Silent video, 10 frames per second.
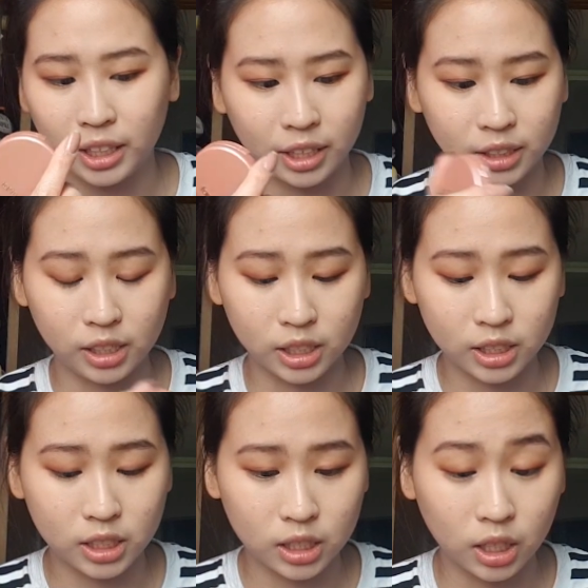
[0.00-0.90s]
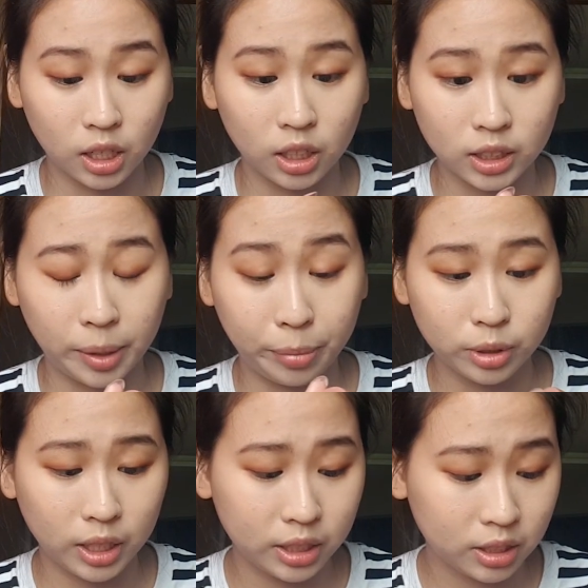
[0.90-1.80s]
and it's uh, sample
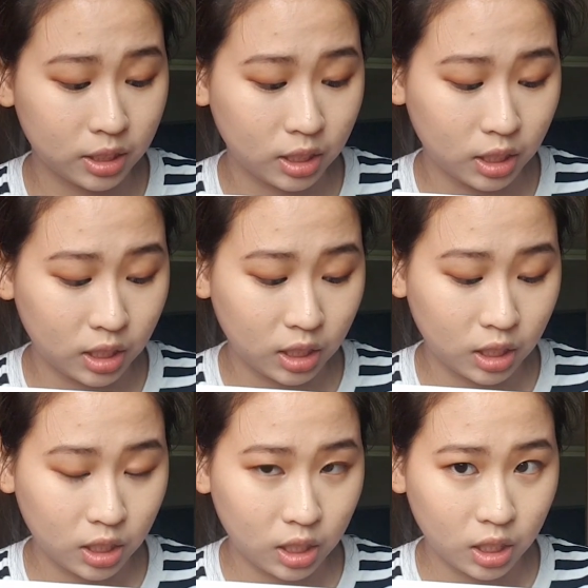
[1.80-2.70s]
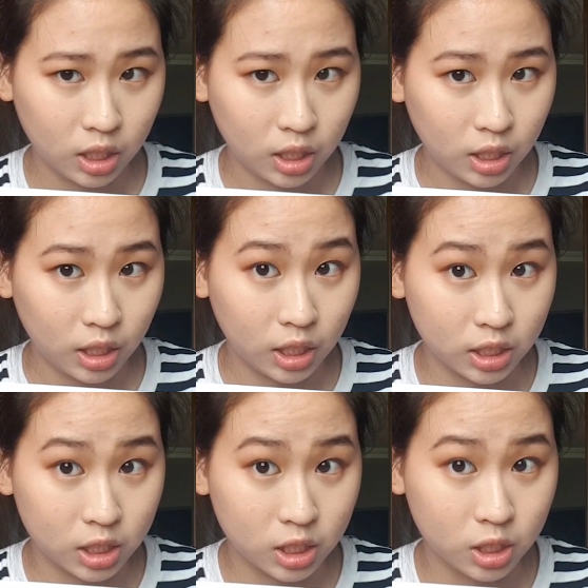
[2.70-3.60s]
size.
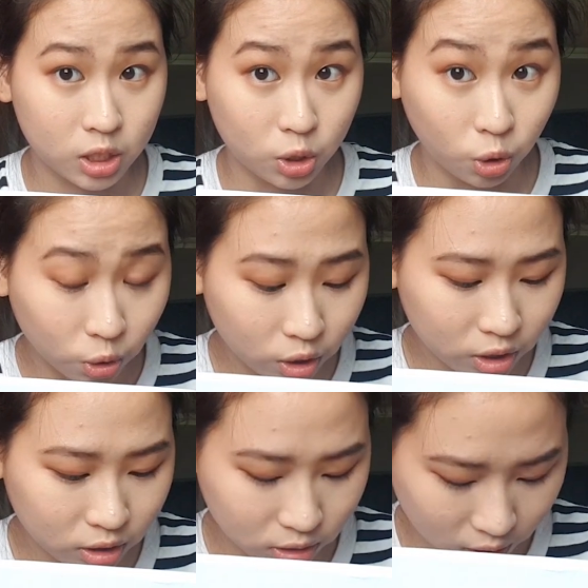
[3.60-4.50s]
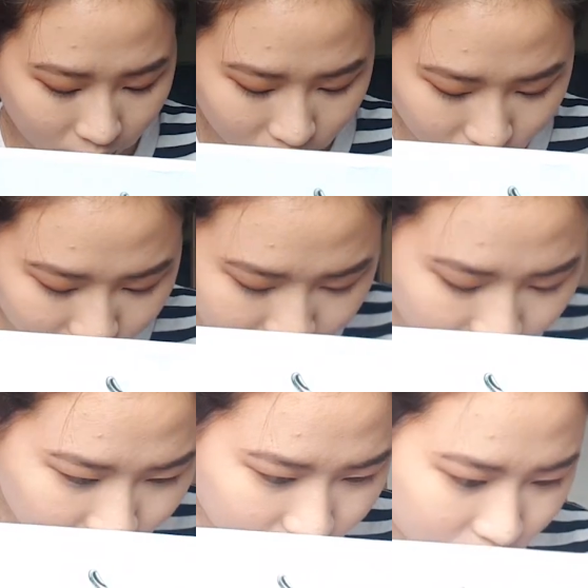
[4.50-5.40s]
It's good. I love
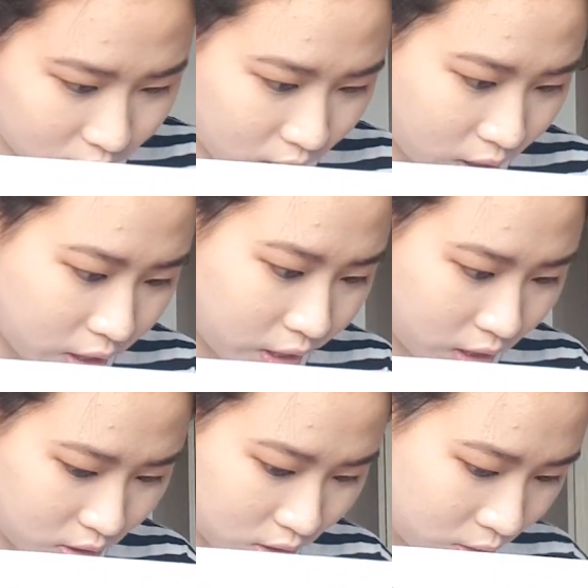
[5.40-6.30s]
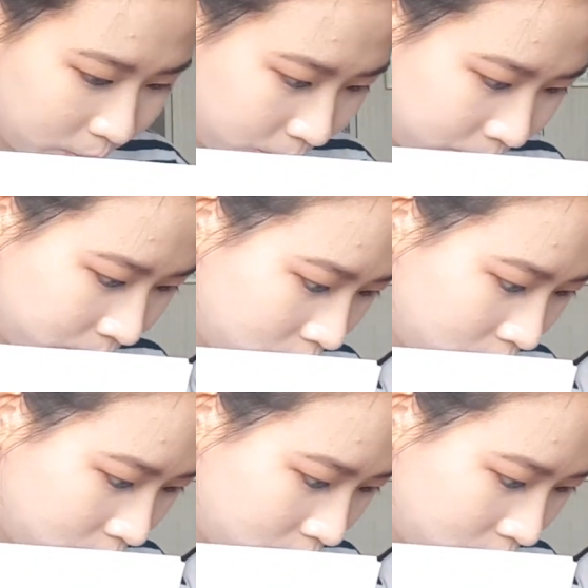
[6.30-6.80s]
it. I um